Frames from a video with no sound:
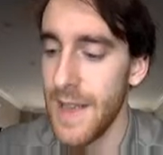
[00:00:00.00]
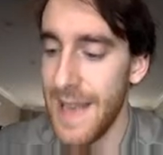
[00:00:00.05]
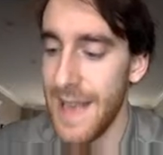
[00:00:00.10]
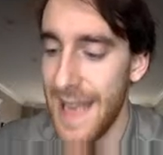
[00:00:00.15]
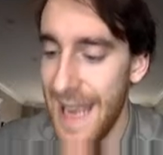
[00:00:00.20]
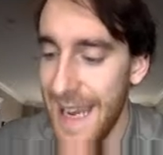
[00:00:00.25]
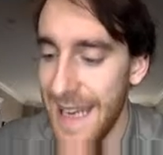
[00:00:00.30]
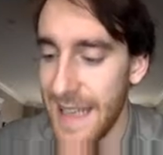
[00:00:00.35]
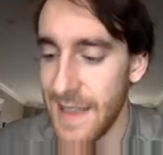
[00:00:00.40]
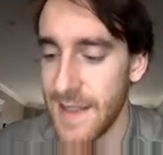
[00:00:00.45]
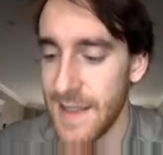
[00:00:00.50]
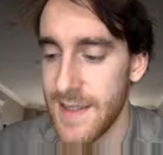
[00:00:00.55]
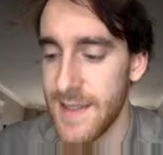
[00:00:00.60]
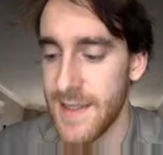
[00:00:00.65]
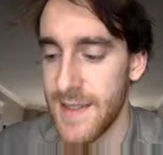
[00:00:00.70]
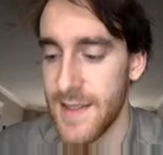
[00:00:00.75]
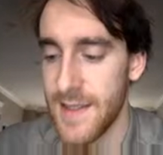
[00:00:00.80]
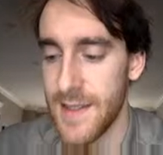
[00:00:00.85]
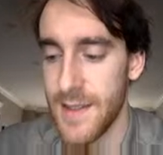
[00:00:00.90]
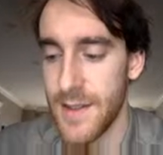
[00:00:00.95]

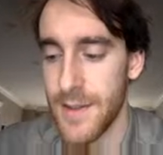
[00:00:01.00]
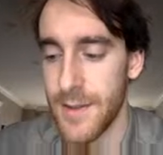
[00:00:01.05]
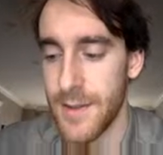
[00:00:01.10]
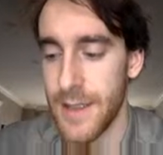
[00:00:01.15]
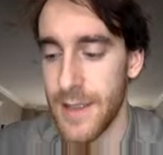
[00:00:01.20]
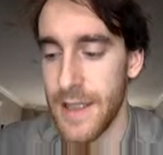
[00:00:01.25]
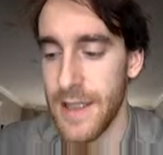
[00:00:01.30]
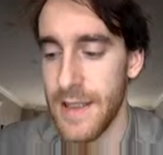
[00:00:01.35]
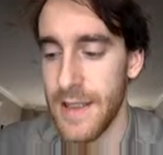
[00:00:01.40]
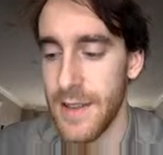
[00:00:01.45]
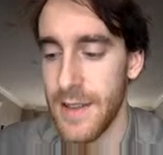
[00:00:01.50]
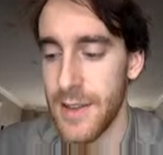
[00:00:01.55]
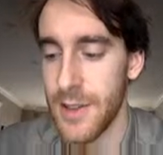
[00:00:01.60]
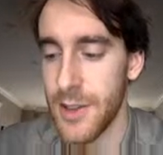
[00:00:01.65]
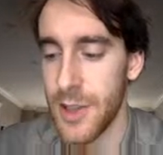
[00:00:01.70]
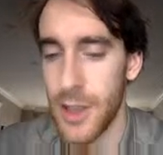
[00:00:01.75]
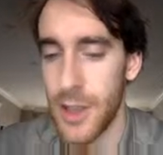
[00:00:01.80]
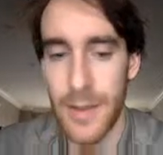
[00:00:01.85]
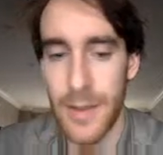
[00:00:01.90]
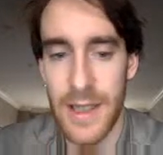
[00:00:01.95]
aches, right? Good
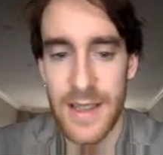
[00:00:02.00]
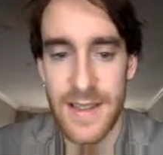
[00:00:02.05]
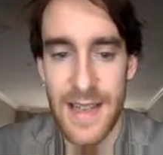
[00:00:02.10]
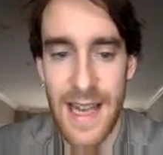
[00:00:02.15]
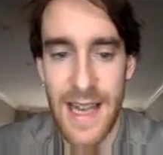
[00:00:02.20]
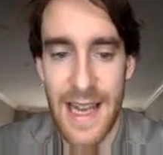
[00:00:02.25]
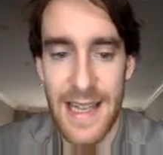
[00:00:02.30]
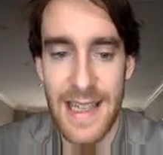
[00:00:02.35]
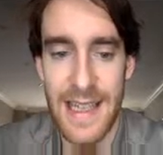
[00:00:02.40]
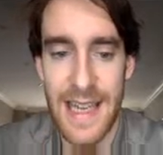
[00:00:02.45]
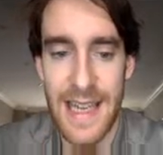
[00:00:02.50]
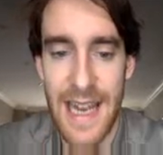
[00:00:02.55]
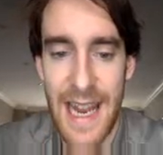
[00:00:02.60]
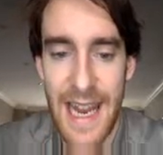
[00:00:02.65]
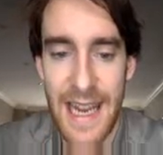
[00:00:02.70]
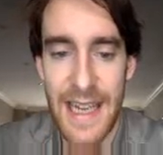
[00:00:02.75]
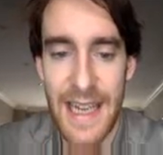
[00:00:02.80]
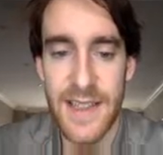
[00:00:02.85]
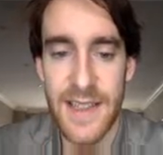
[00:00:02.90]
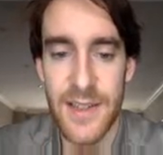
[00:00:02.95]
job, guys. Any
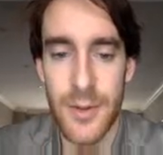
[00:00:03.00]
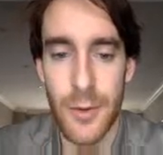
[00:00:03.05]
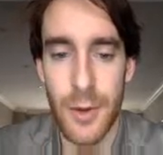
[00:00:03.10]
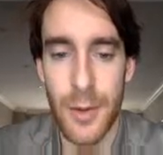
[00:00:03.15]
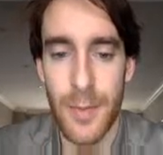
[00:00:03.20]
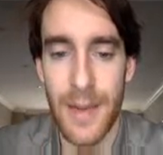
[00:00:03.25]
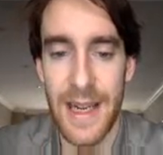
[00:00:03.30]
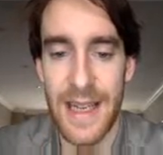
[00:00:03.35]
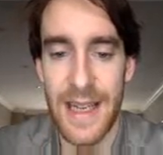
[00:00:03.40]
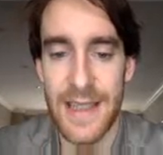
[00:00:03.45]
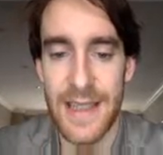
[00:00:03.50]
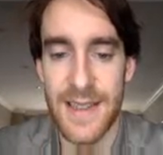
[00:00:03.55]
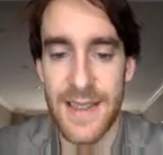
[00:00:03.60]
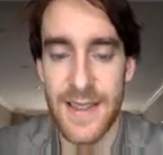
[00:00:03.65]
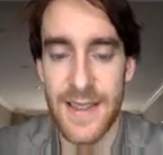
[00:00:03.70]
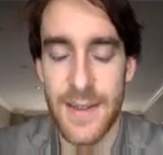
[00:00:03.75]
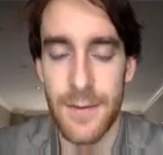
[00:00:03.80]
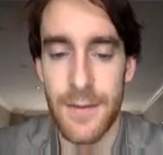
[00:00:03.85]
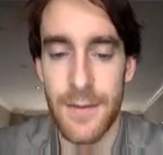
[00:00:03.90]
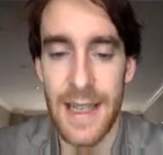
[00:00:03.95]
aches or pains
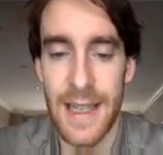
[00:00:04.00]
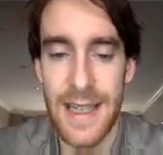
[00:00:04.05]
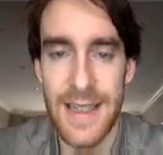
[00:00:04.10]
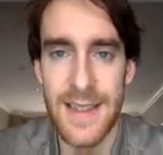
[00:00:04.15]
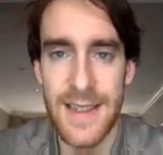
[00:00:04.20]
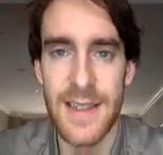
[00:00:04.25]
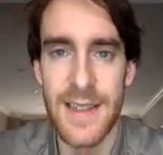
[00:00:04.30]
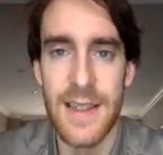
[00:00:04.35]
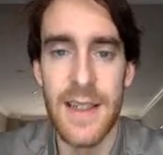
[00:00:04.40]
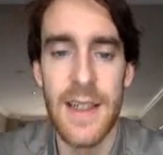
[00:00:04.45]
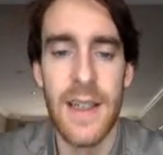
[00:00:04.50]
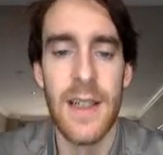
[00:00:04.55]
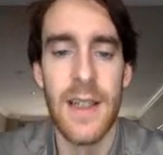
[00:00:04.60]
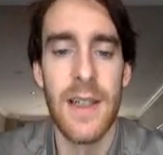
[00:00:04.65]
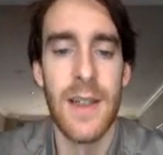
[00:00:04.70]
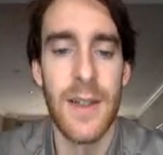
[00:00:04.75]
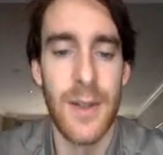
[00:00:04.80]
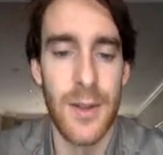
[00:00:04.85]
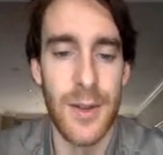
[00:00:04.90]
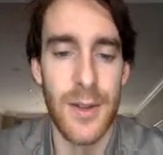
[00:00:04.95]
as of late?
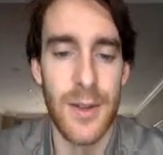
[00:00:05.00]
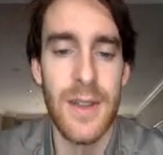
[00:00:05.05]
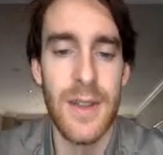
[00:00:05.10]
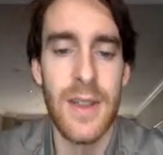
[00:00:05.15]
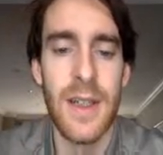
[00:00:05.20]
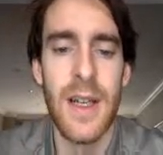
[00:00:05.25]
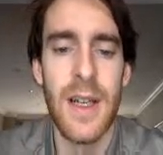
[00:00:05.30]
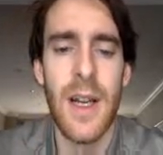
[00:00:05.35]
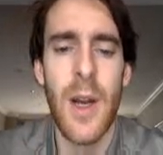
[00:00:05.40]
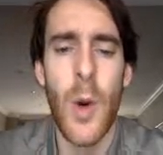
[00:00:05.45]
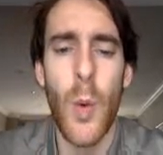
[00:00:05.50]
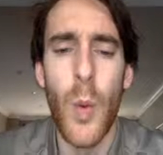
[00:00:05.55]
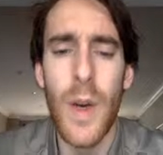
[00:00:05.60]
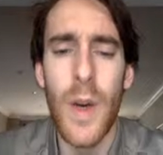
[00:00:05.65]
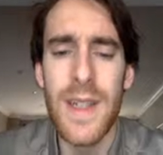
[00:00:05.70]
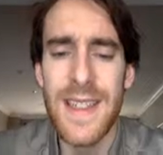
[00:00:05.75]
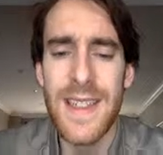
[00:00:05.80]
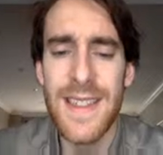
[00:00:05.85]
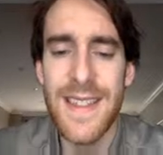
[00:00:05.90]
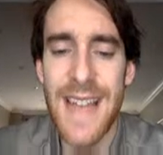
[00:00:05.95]
Good.
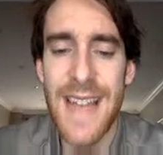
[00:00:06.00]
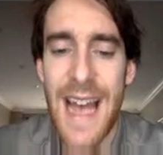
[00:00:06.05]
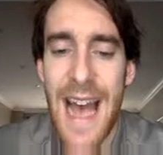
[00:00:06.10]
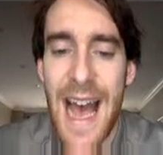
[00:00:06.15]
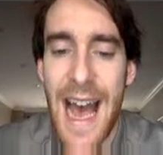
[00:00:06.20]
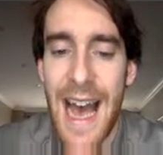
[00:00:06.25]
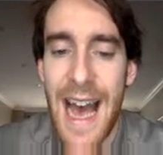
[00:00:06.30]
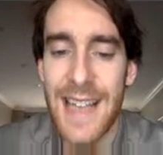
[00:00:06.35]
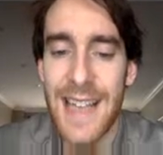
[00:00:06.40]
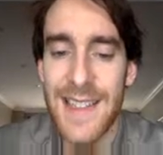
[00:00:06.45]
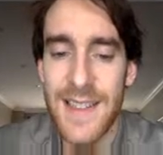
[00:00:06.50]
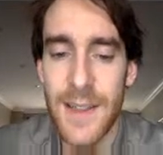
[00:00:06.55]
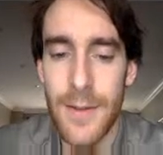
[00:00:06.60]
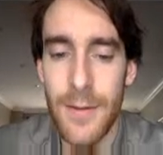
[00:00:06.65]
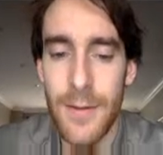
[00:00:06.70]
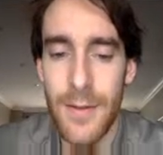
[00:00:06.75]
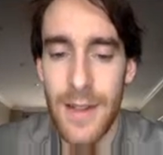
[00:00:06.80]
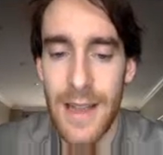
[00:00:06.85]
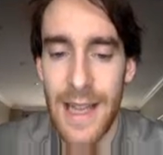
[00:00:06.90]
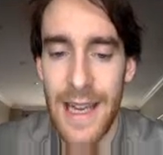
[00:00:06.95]
What does as
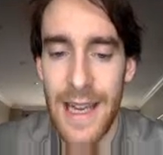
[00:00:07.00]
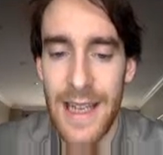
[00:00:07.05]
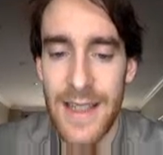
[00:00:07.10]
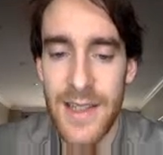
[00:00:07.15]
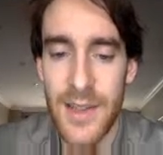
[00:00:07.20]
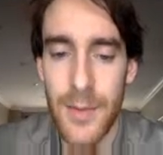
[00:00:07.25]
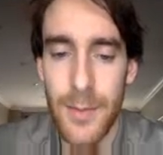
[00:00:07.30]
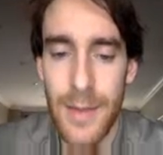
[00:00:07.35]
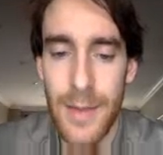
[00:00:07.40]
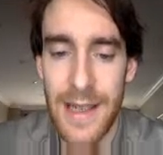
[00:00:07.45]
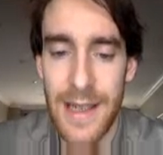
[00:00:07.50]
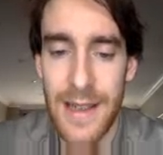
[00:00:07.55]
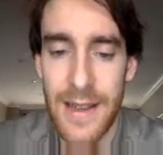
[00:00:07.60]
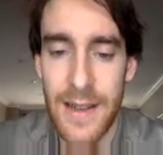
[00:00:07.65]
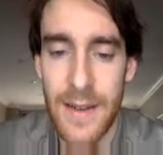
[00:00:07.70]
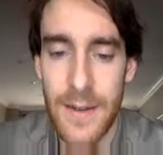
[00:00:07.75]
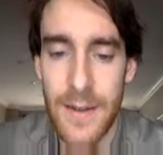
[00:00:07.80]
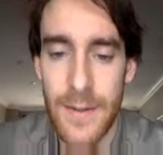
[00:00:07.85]
of late mean?